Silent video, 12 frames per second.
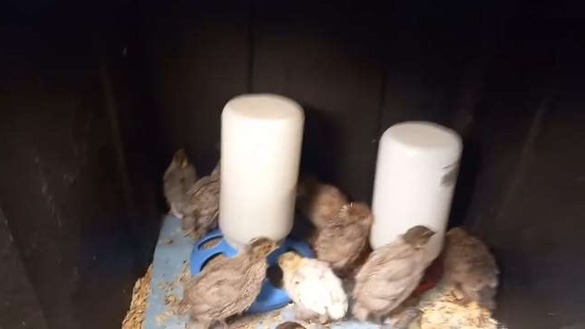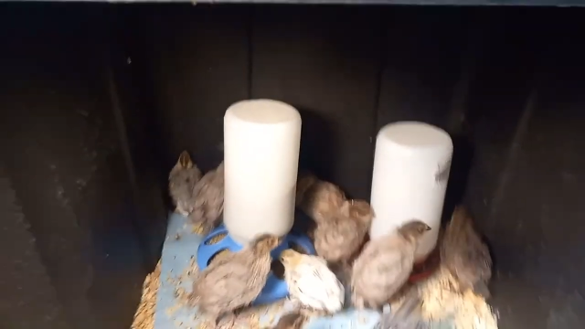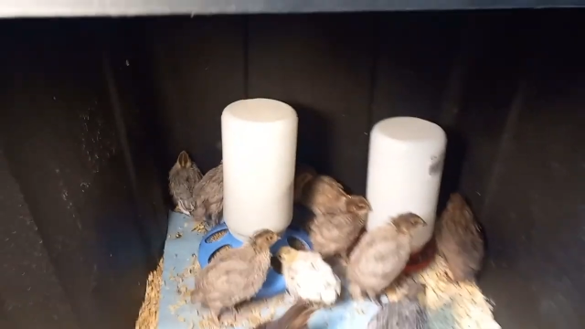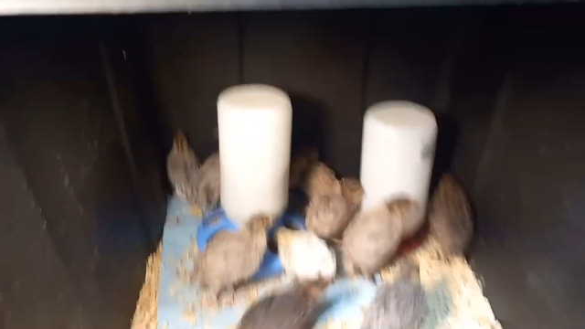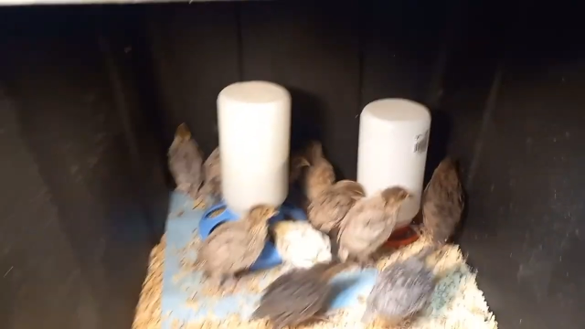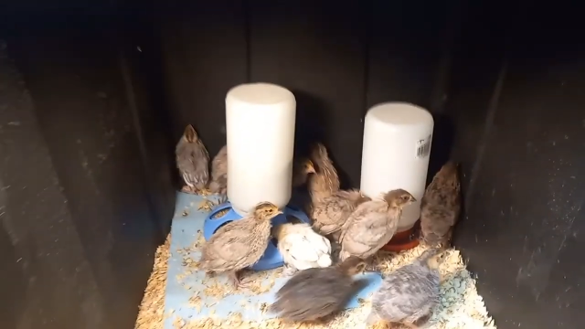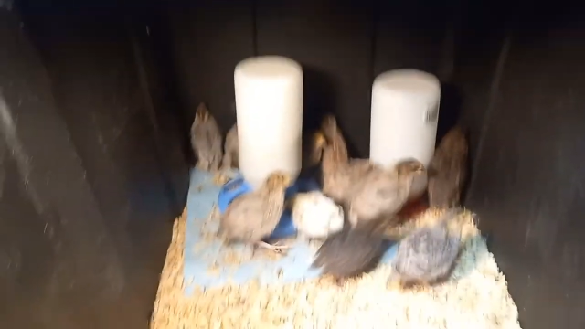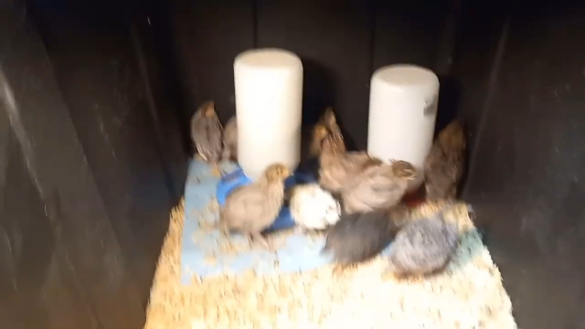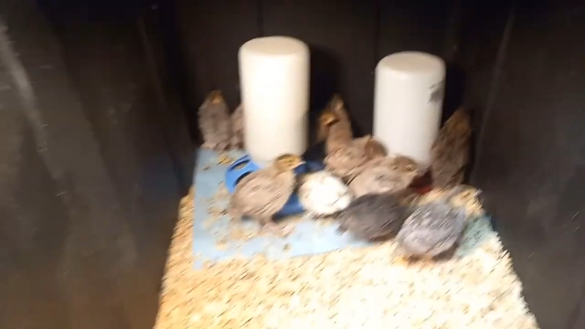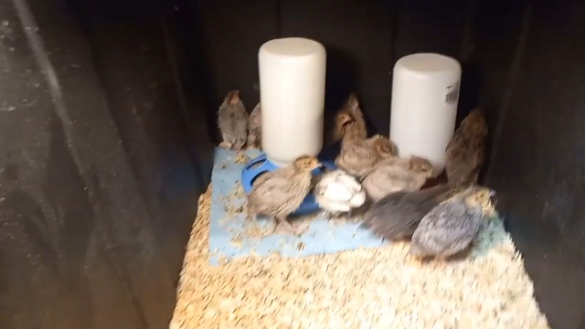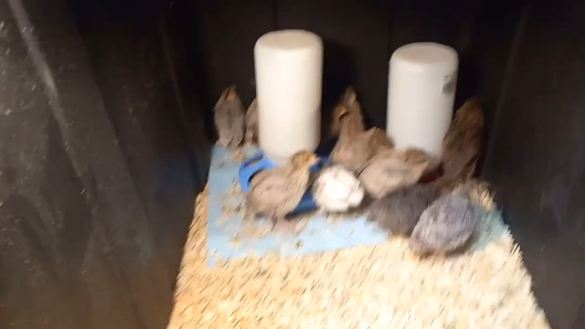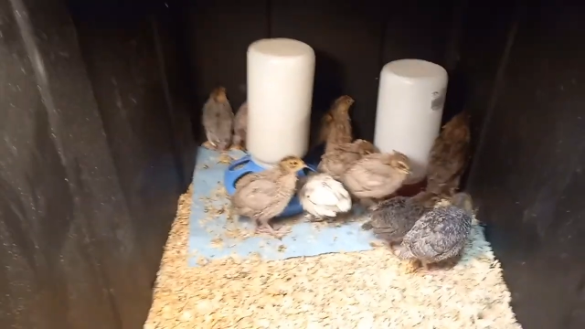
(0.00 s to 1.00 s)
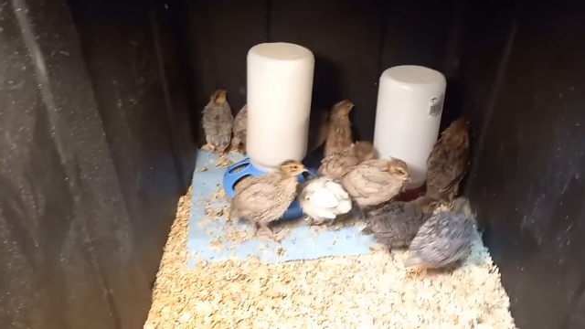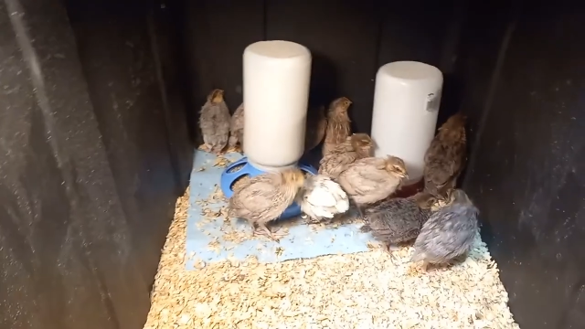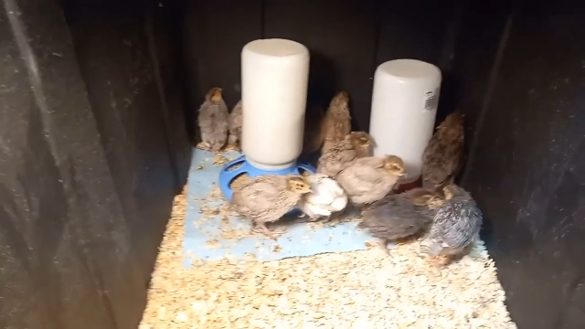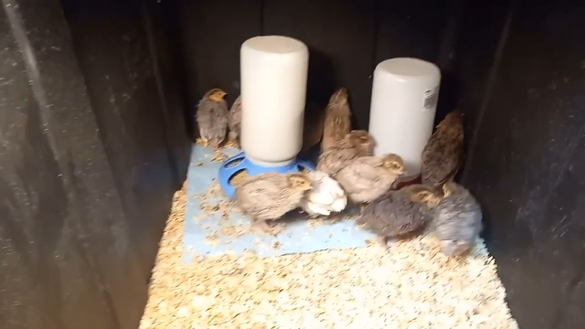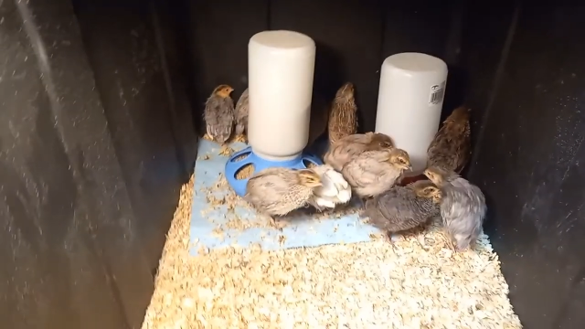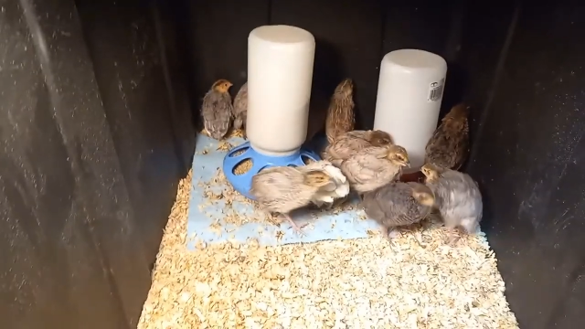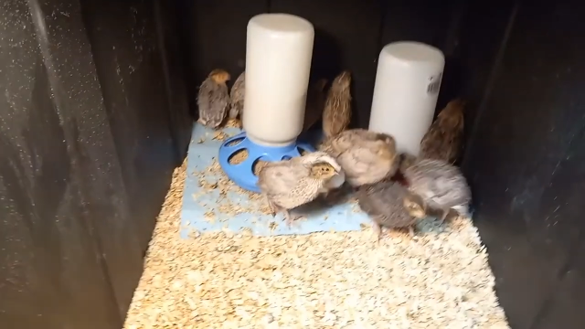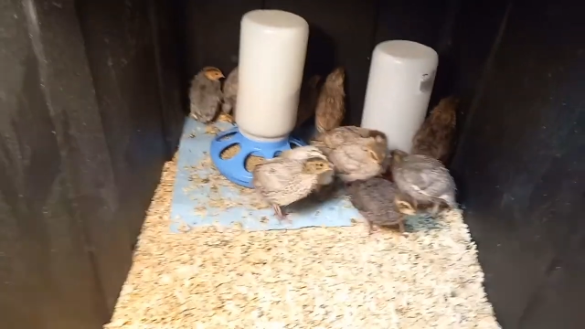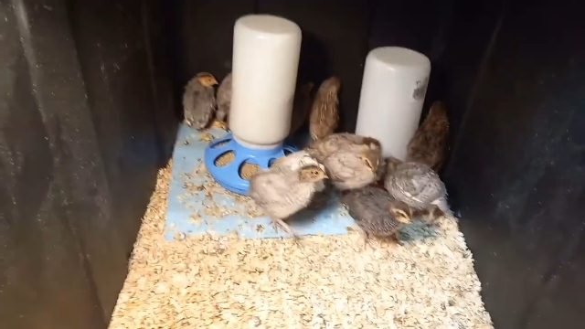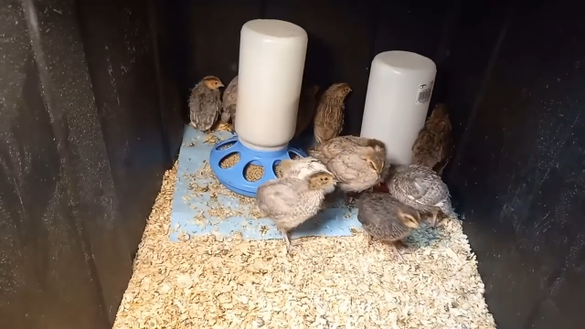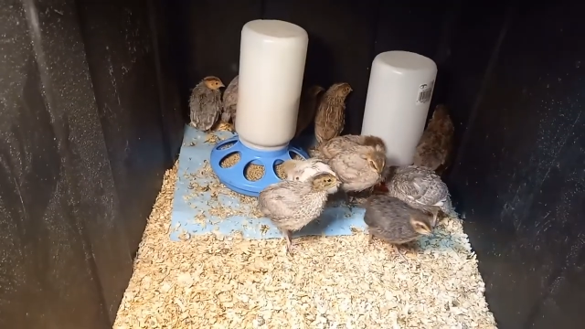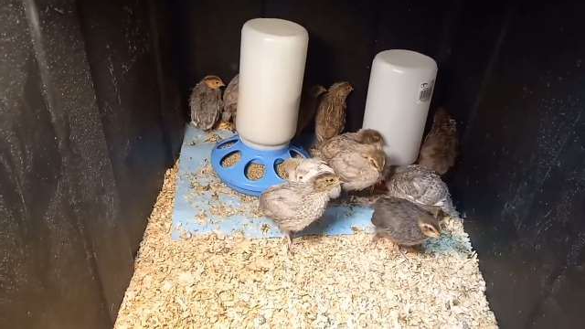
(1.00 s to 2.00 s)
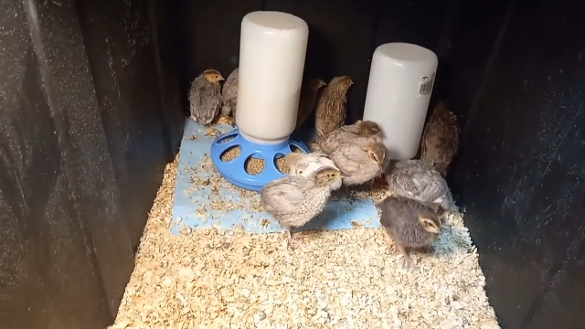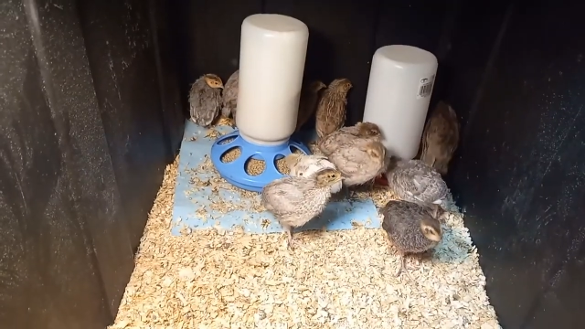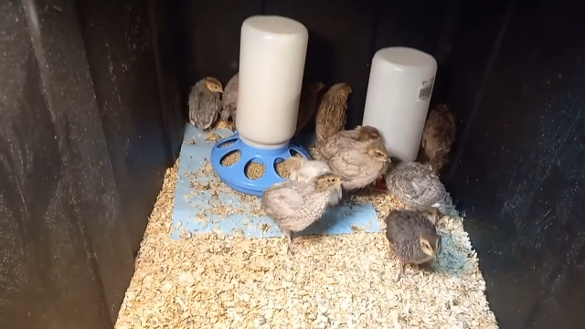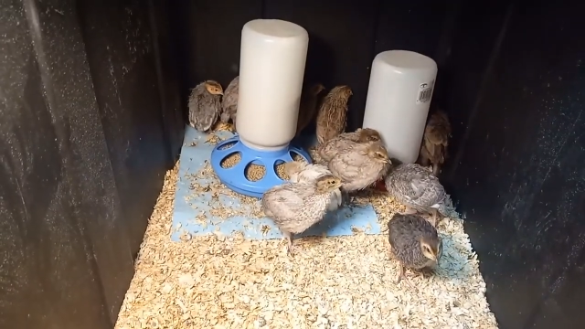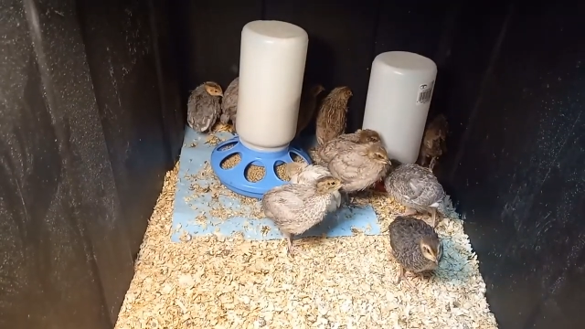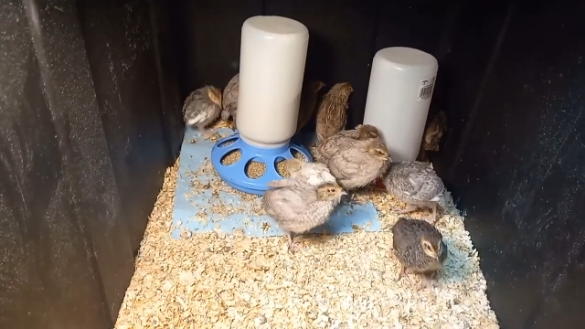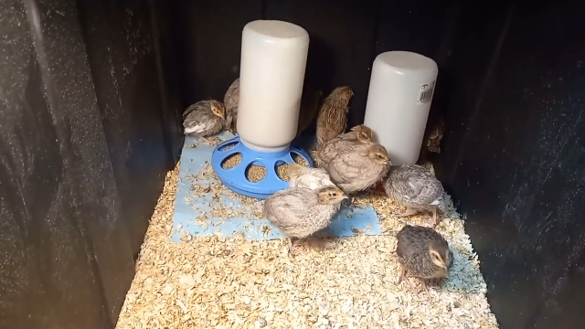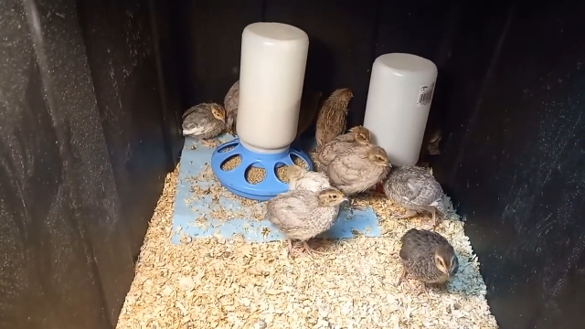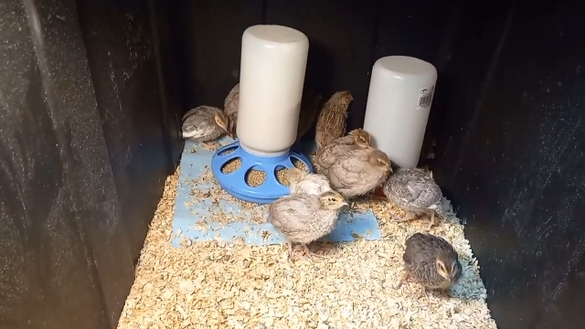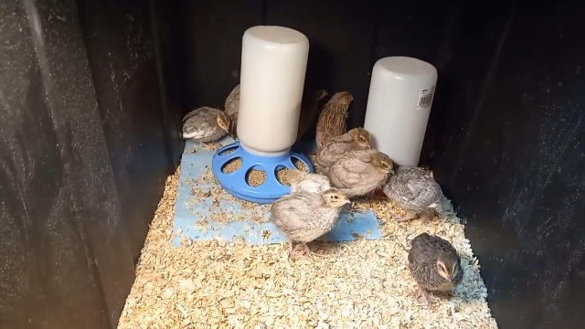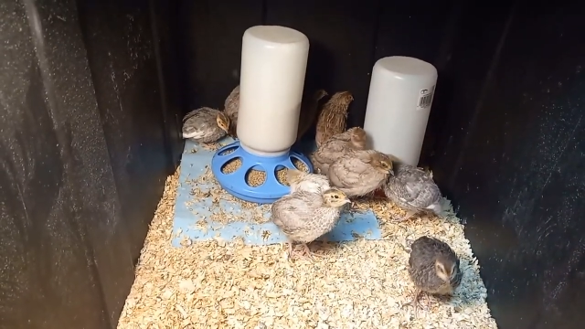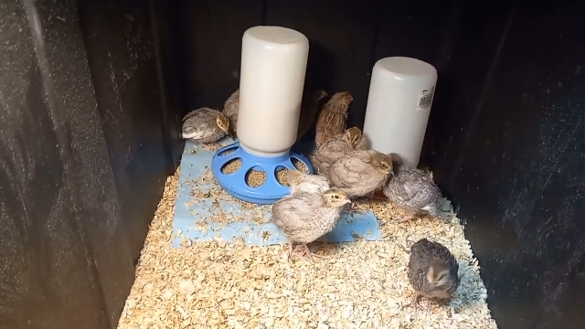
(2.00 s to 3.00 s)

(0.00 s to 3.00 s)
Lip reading: Nobody's mouth can be seen.